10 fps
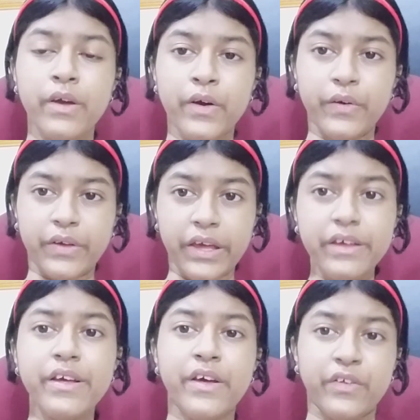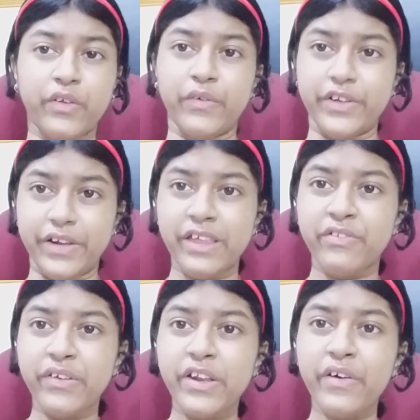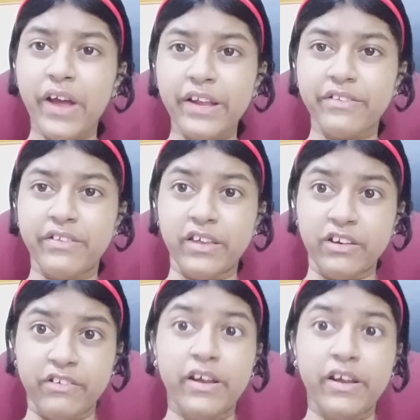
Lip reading: Okay, so today's video ends here.